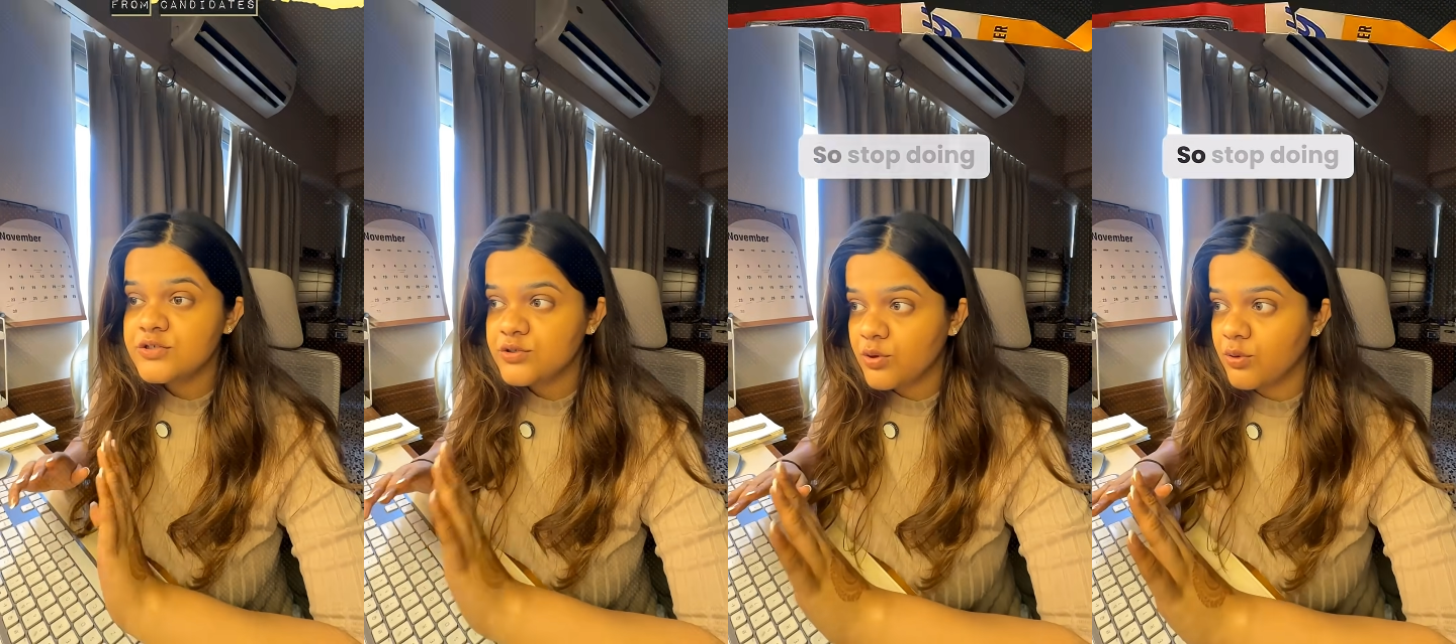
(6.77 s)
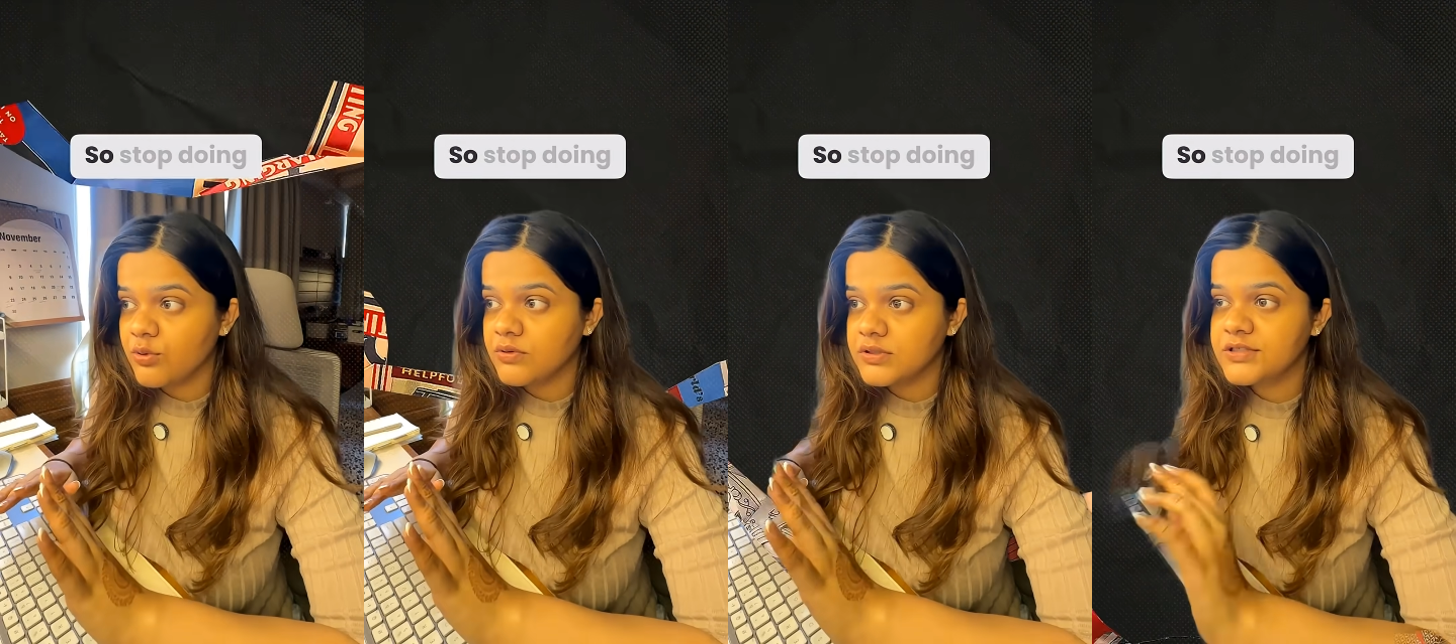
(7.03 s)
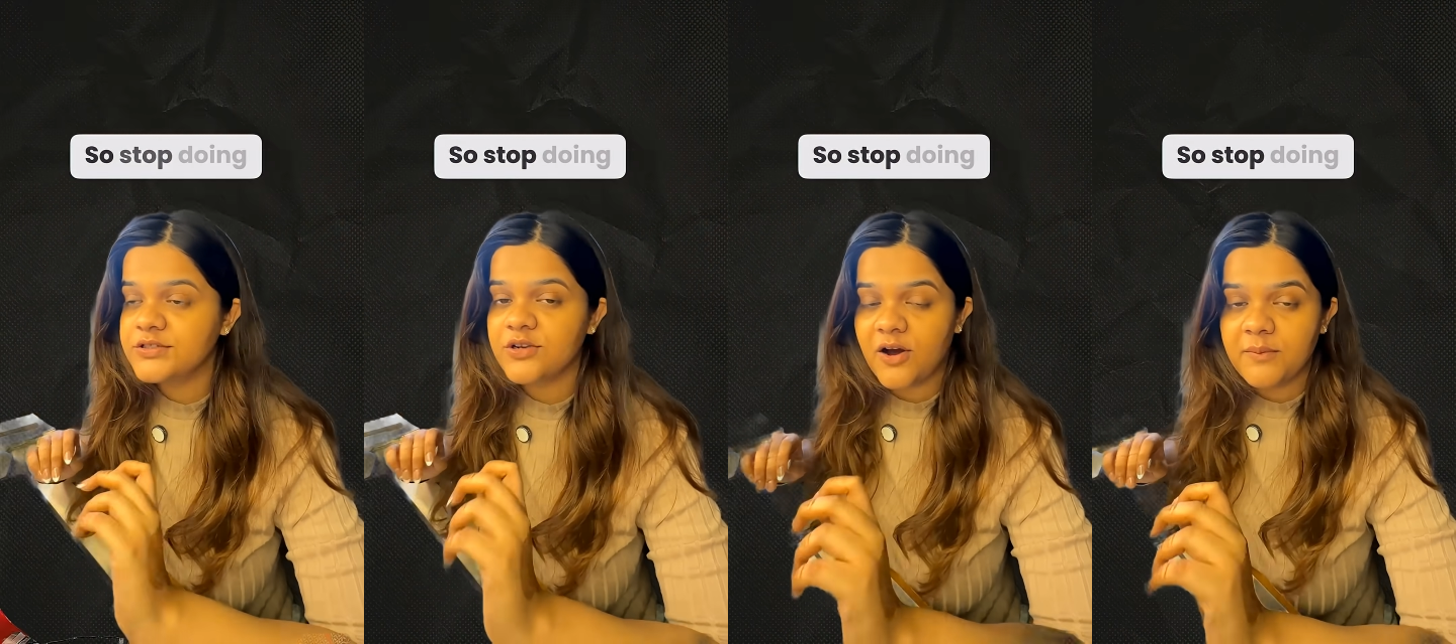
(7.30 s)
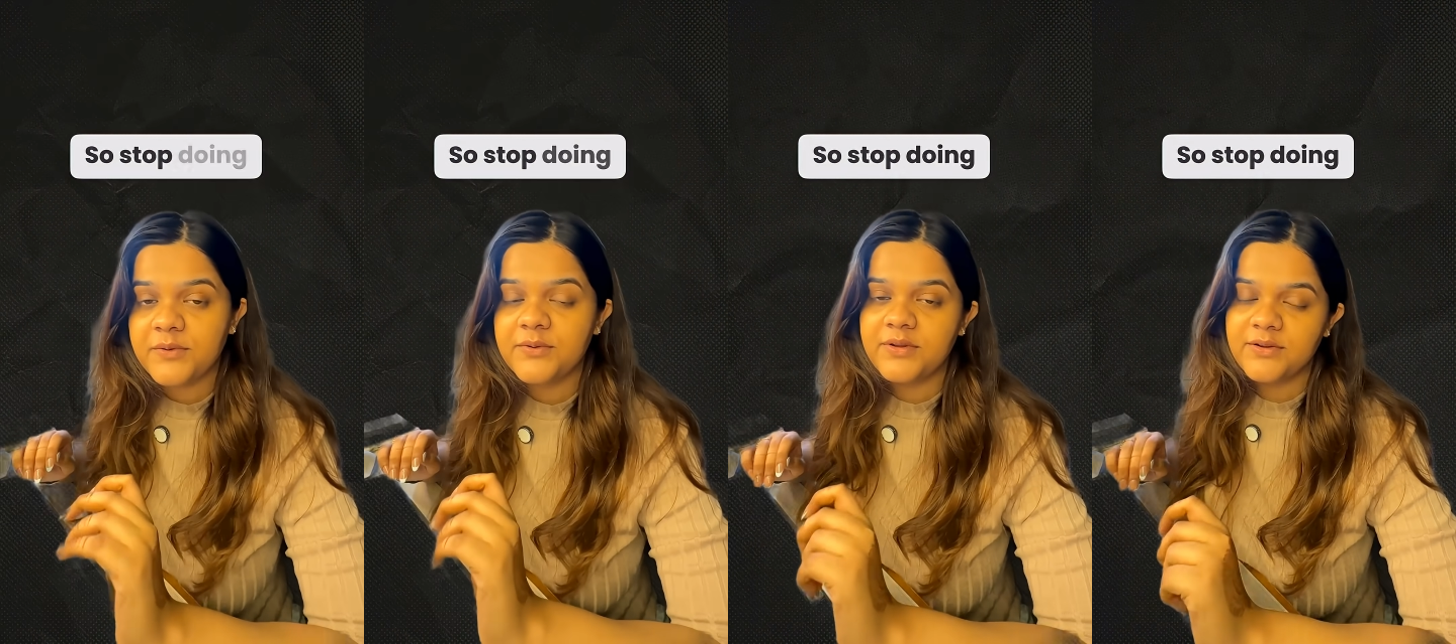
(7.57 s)
So,
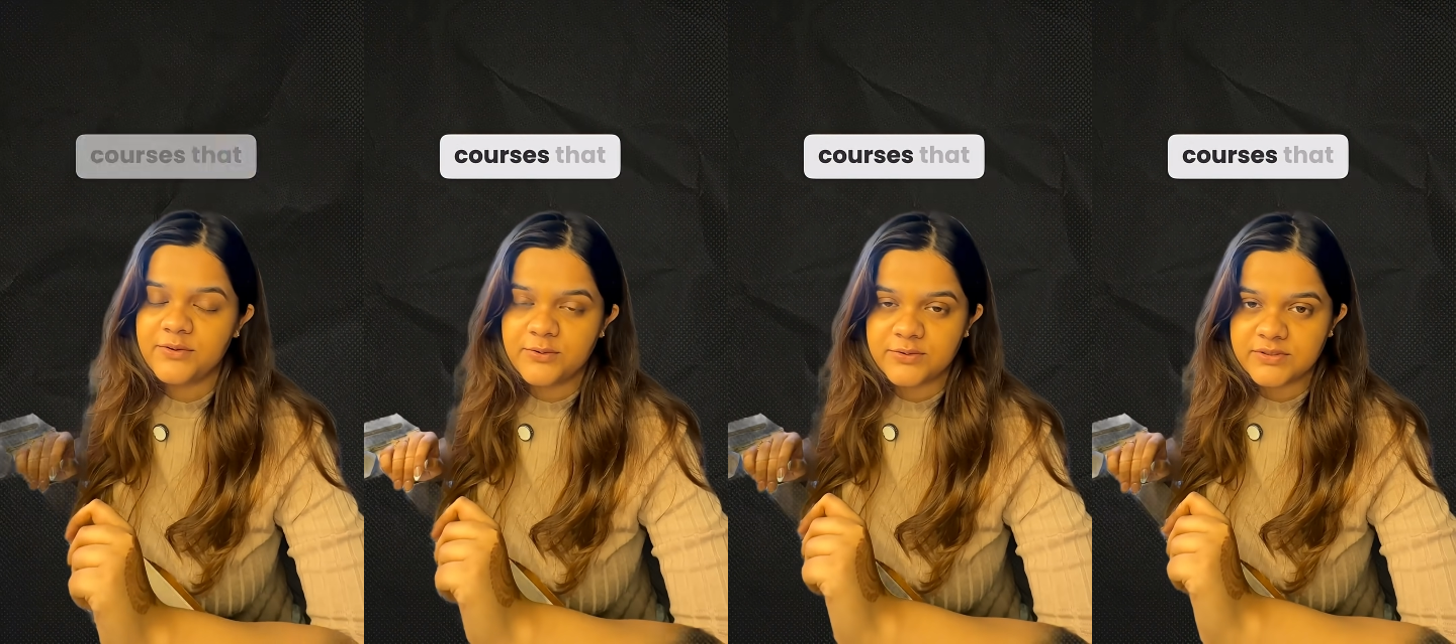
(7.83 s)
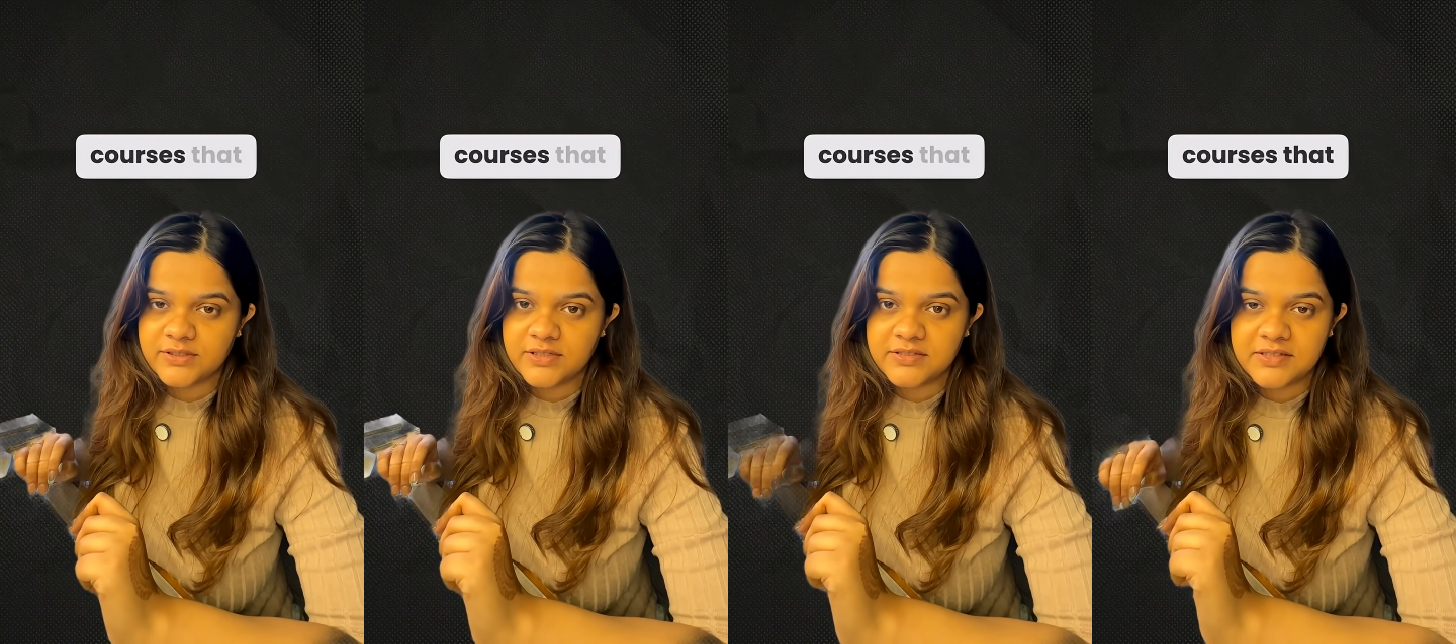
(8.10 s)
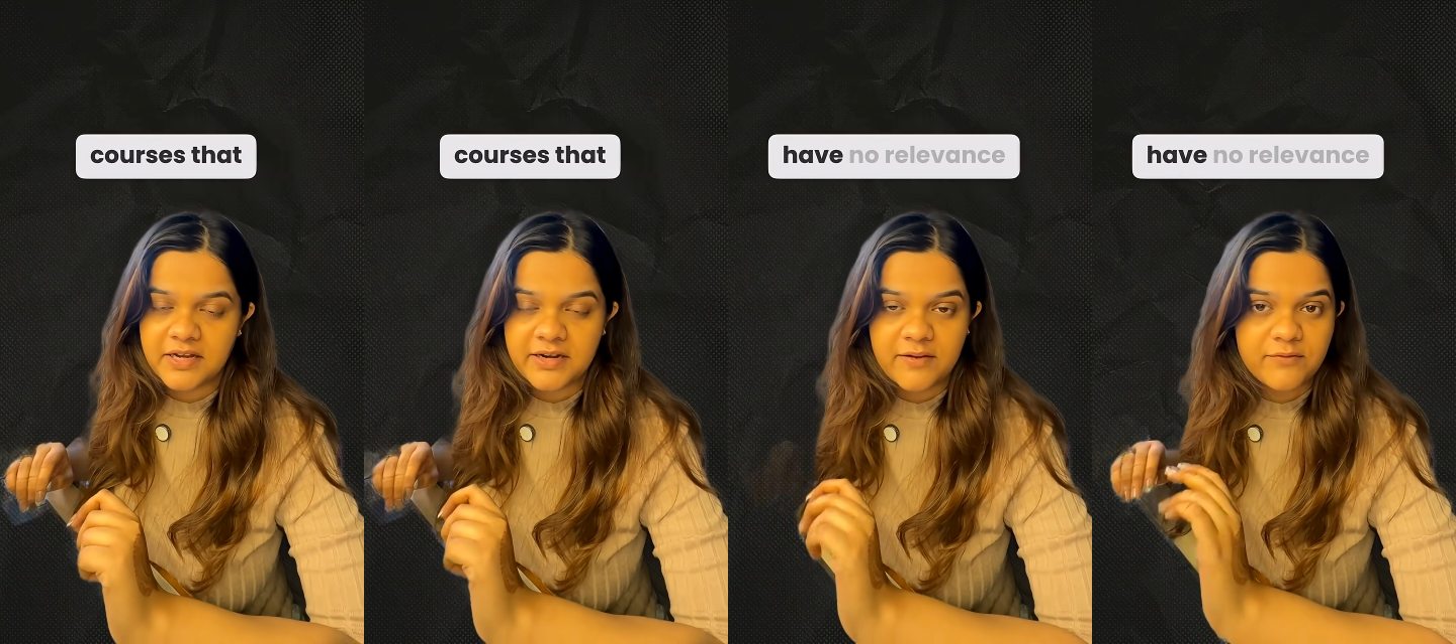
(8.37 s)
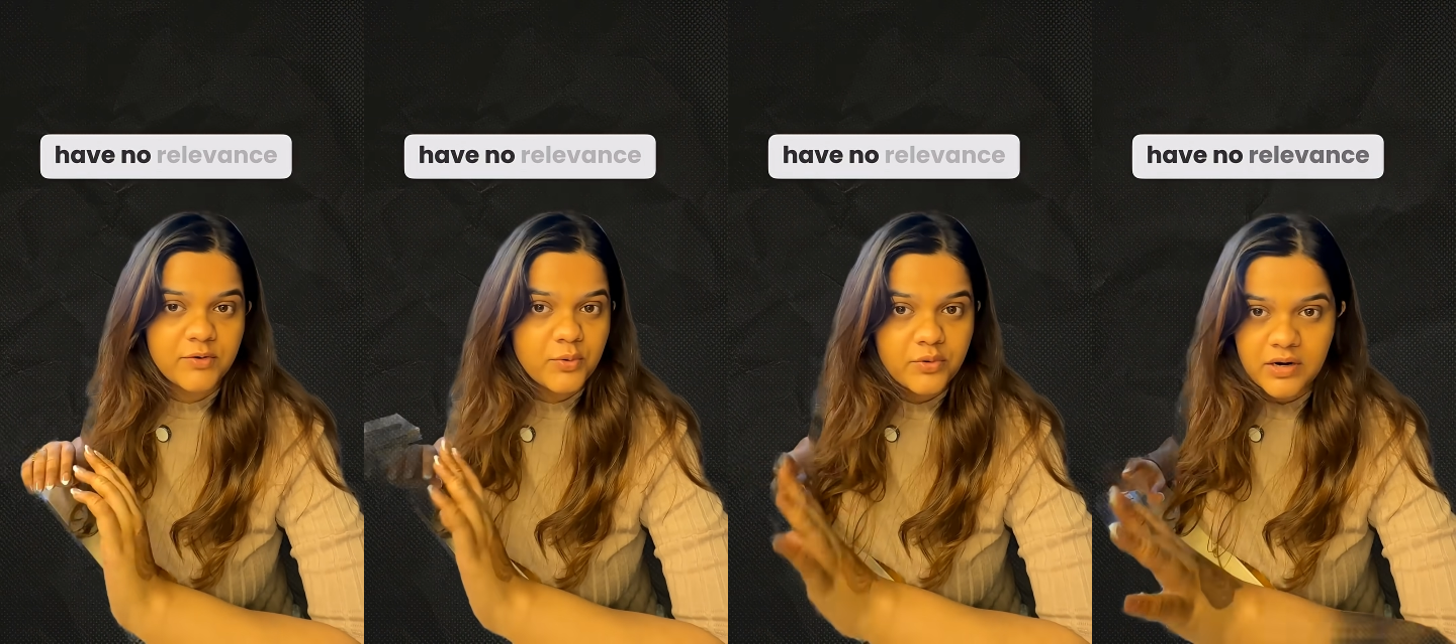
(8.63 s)
stop doing courses that
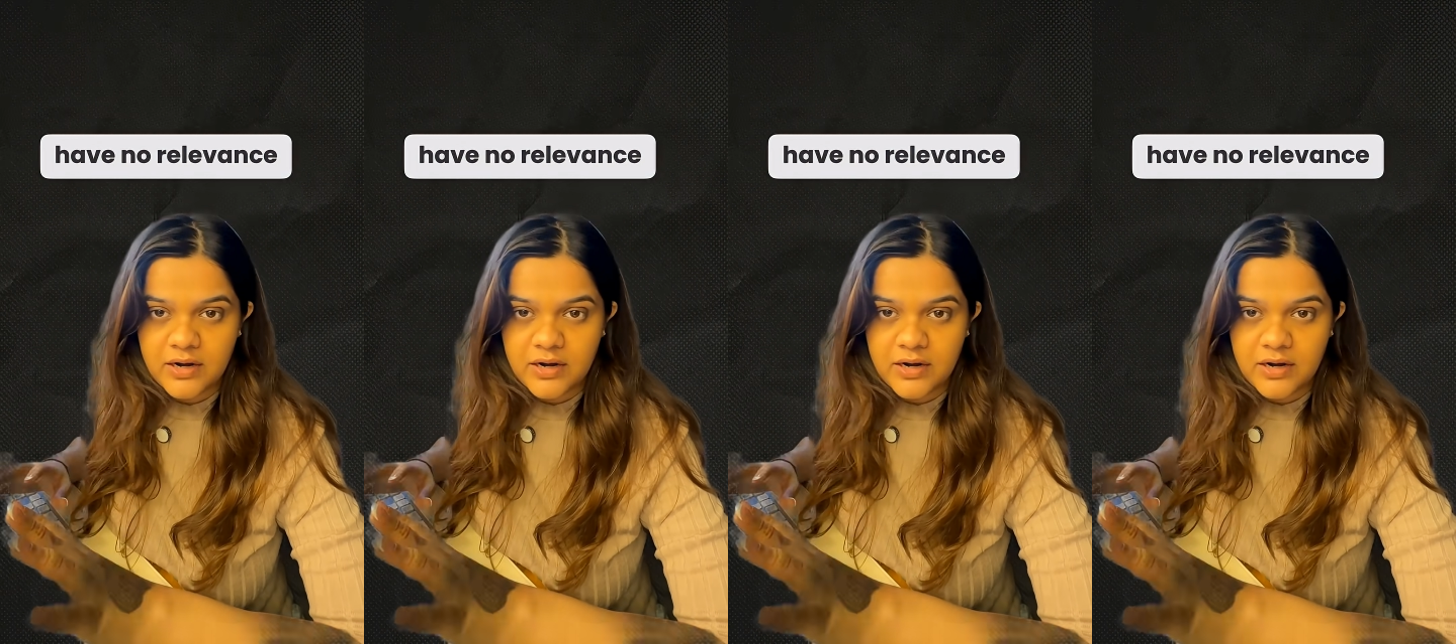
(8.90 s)
have no